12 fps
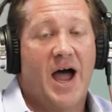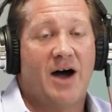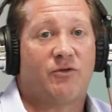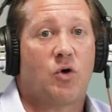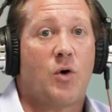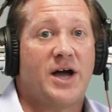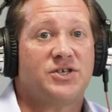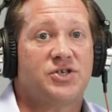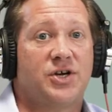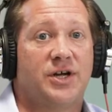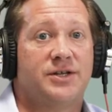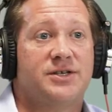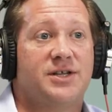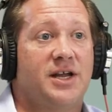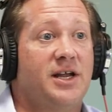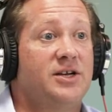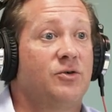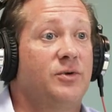have questions, they
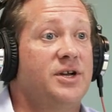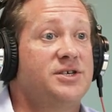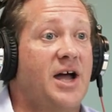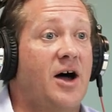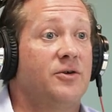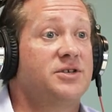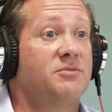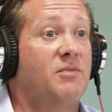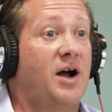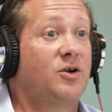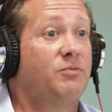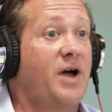need to reach out to Michael